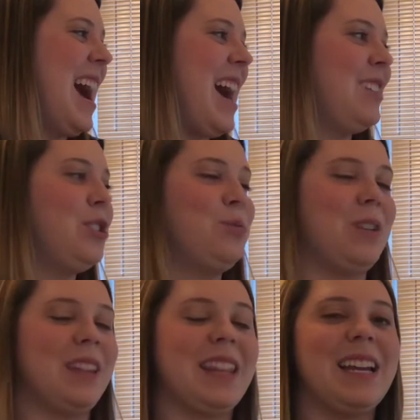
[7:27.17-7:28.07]
I do
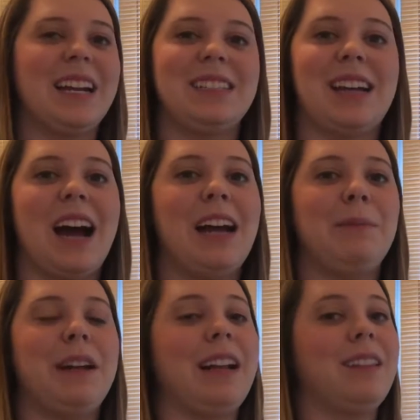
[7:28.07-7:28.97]
one thing at a time,
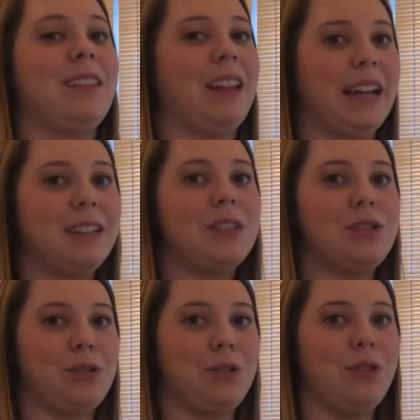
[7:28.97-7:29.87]
and I like to
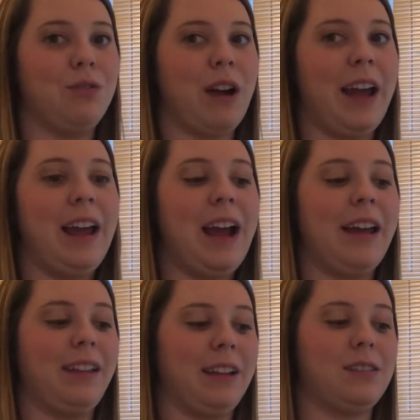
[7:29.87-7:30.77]
do it right. I
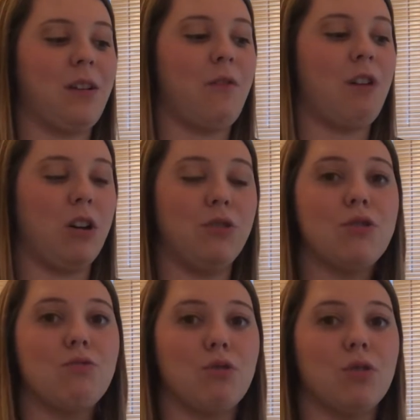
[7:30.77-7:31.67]
like to follow
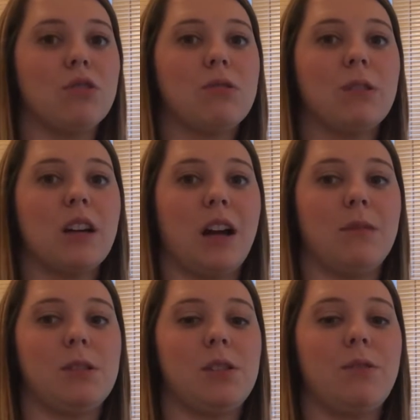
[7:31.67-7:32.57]
the rules when it
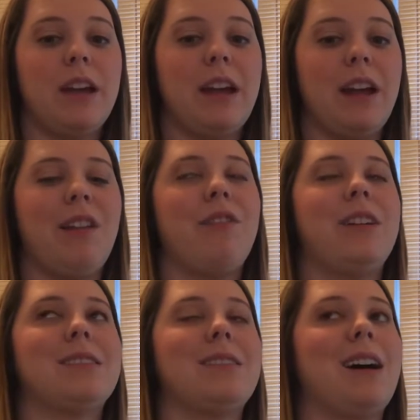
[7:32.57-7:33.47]
comes to it, and if
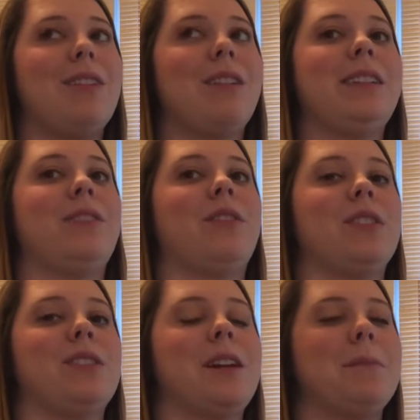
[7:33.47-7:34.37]
it's not right the
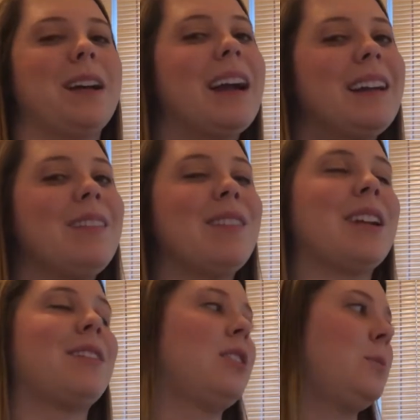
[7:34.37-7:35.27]
first time, I kind of get
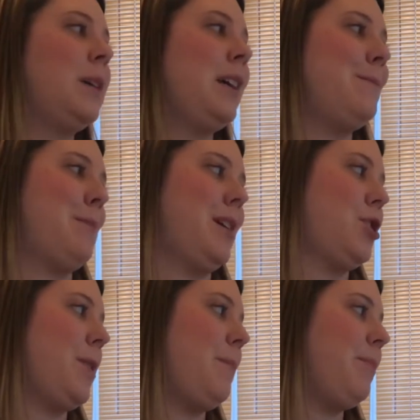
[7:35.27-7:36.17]
a little bit
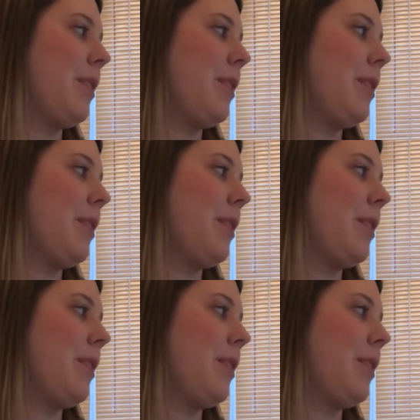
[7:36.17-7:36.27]
impatient.